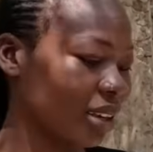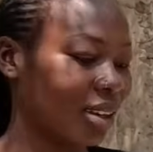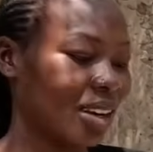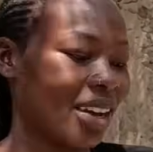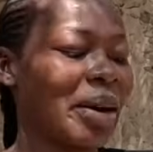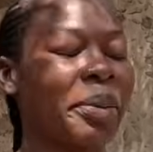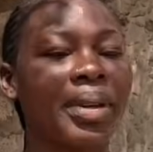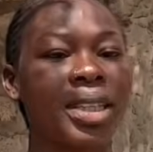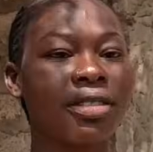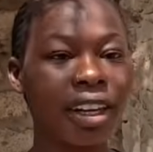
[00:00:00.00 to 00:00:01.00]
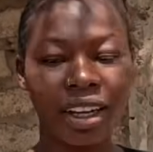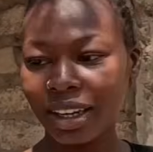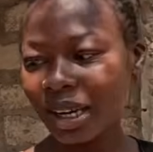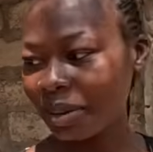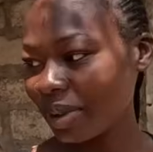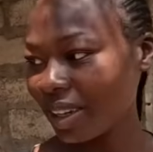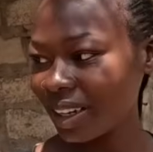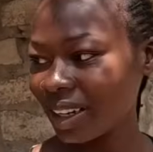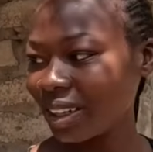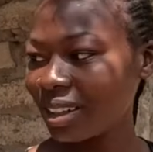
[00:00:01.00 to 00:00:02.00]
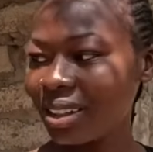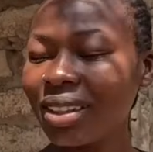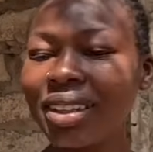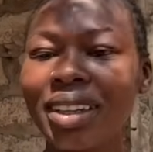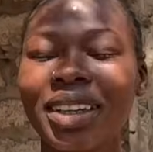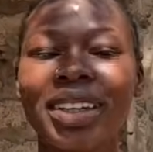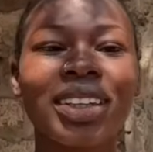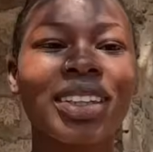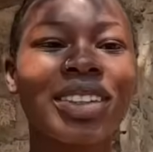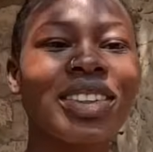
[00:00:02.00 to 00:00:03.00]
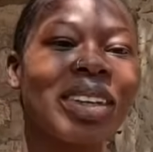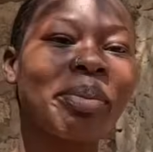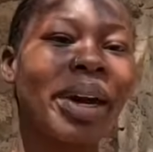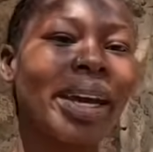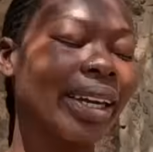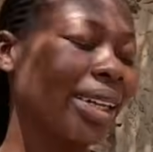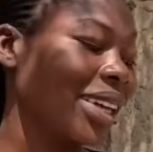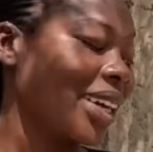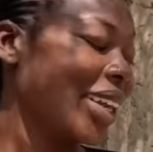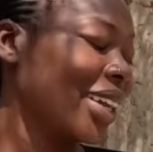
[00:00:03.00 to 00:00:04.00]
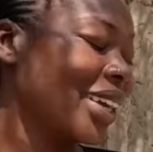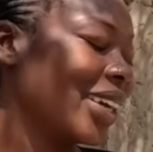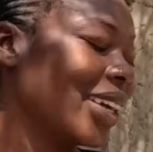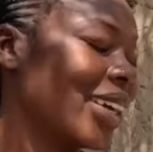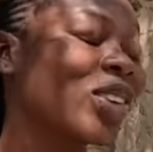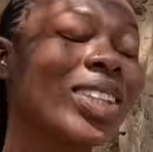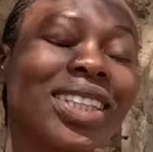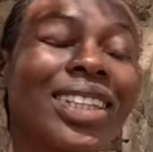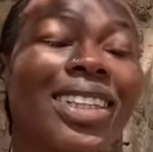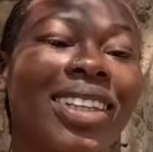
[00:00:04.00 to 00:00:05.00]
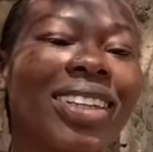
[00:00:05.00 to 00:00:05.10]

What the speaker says: Yeah, I'm Miss Flay and I'm here doing my daily routine.